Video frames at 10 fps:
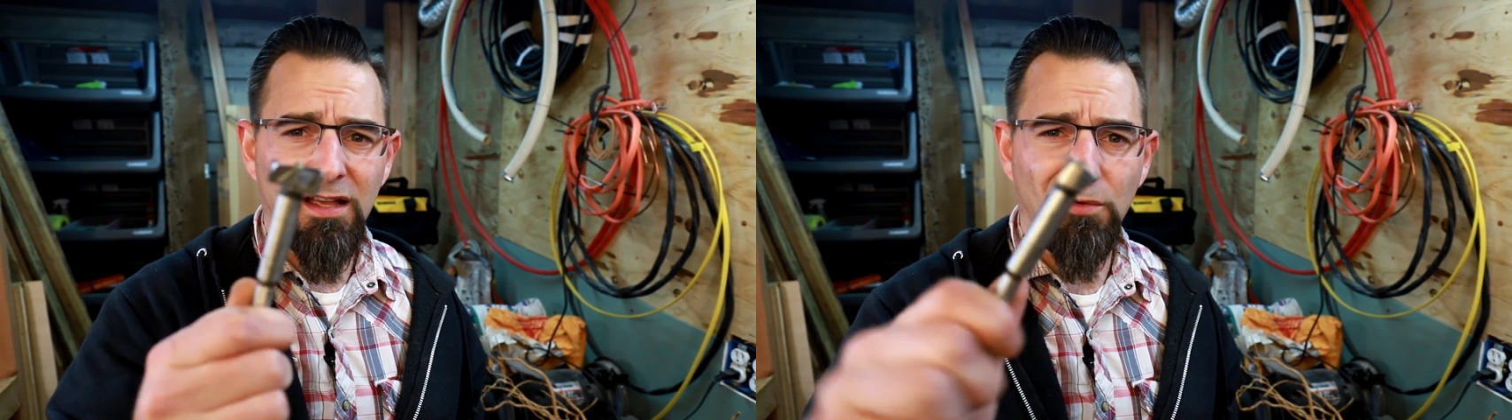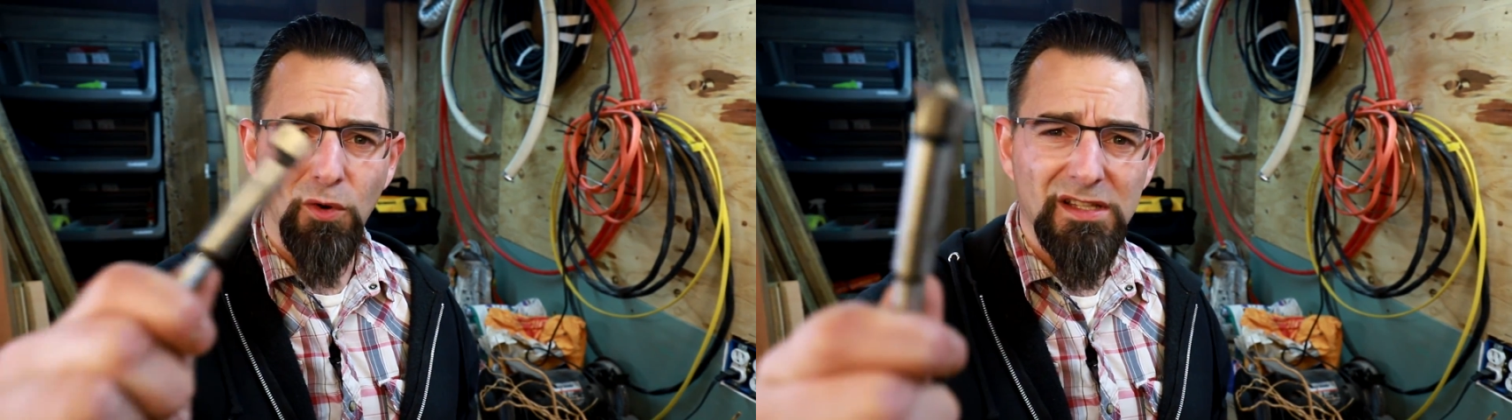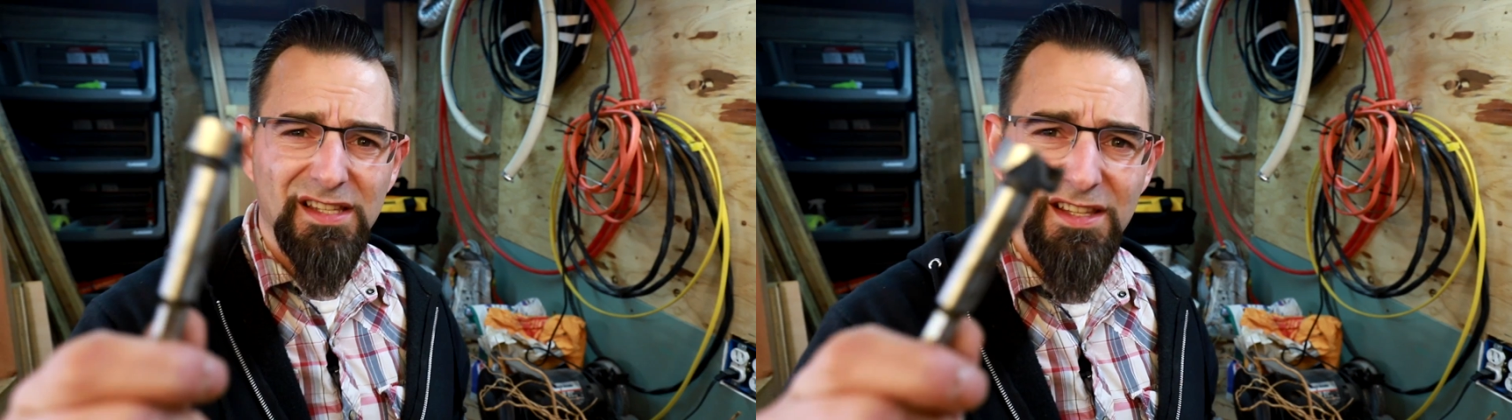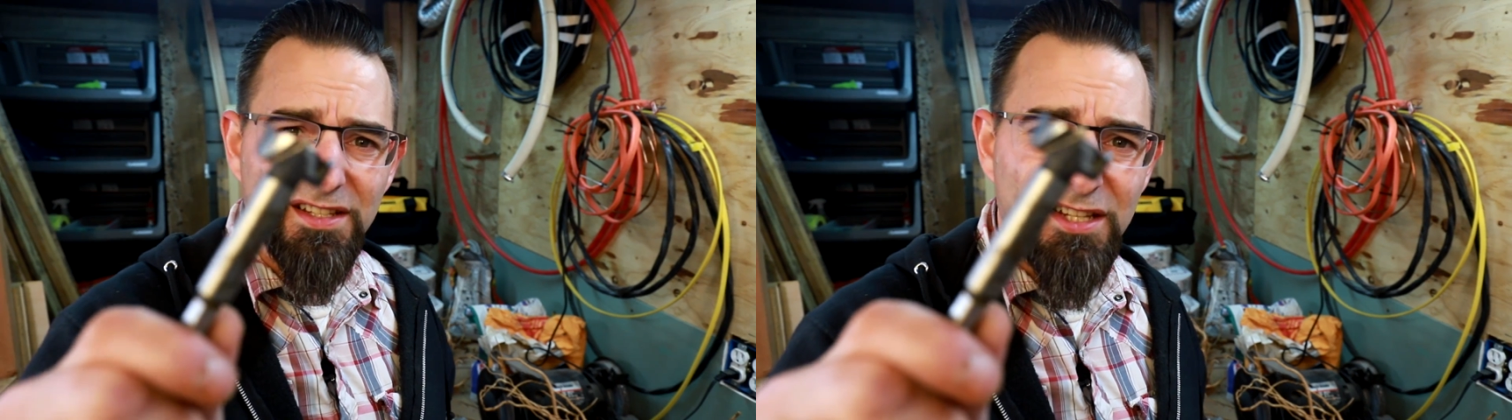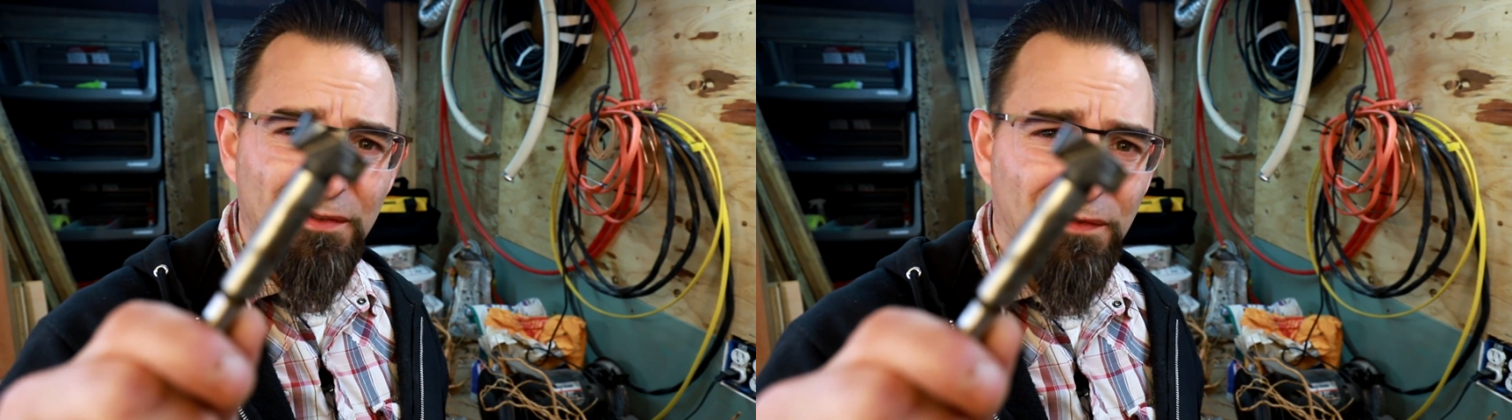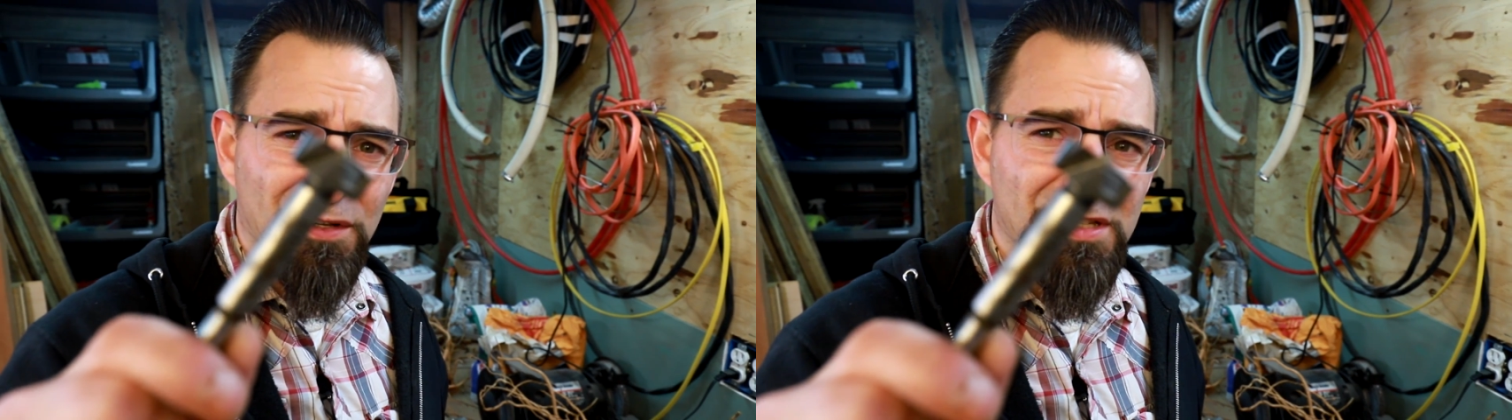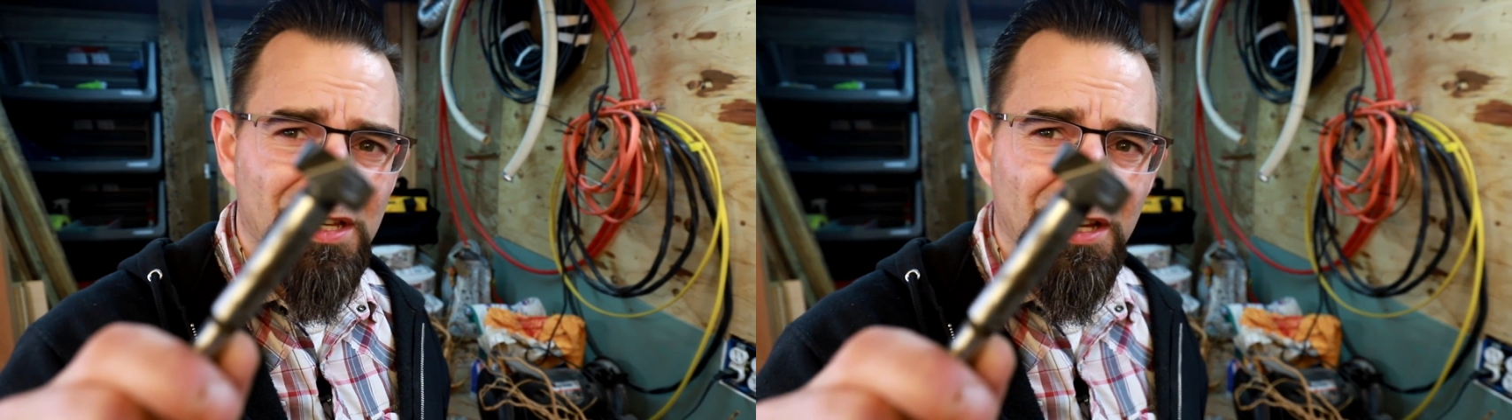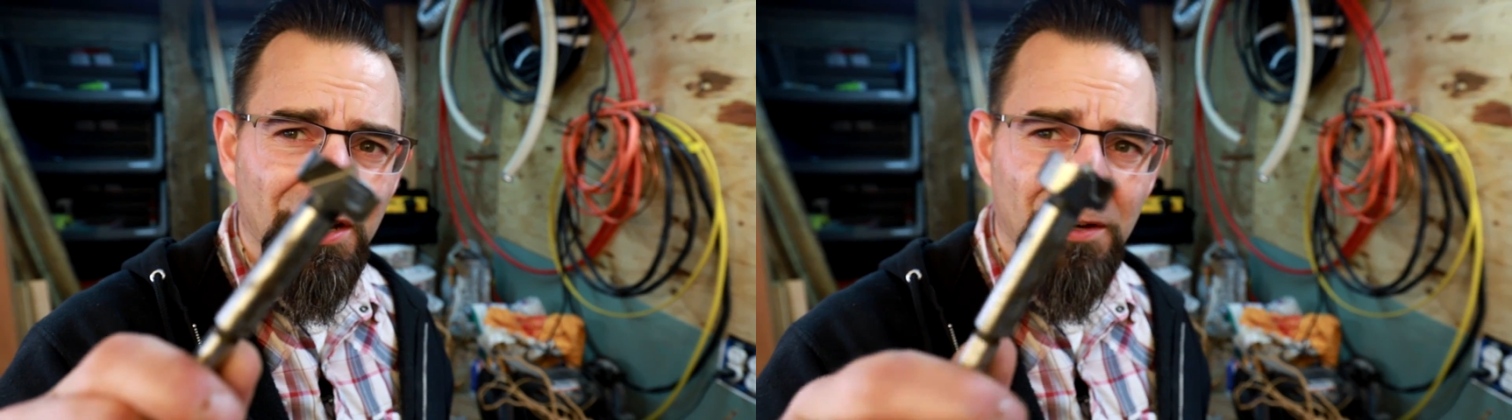what's the difference
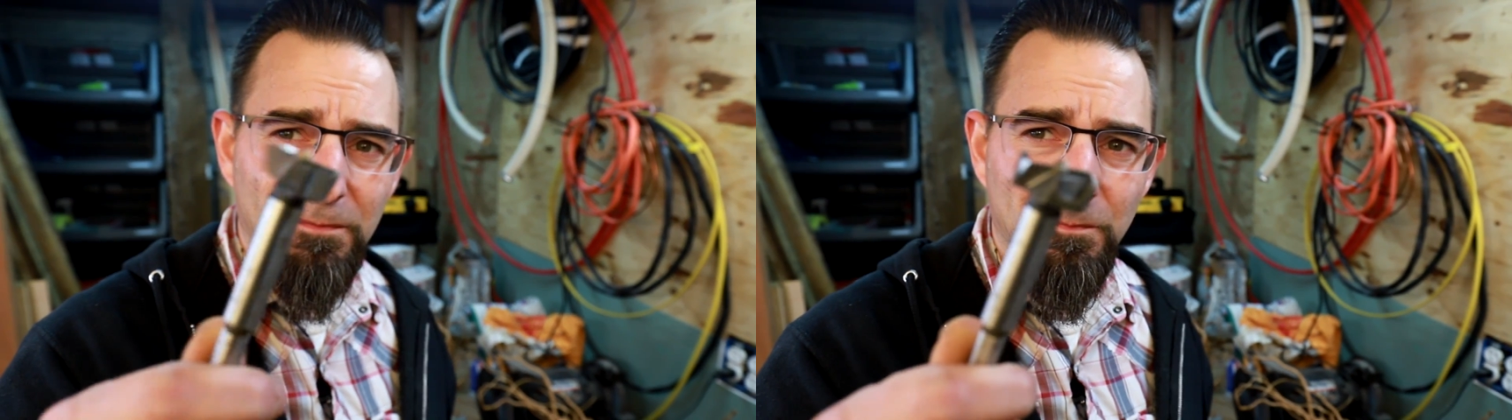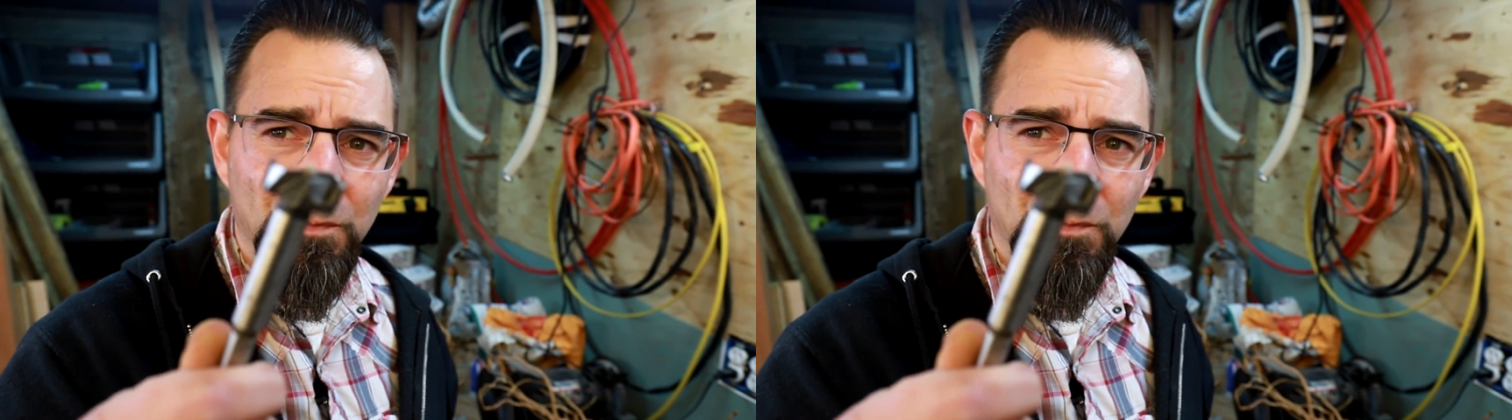here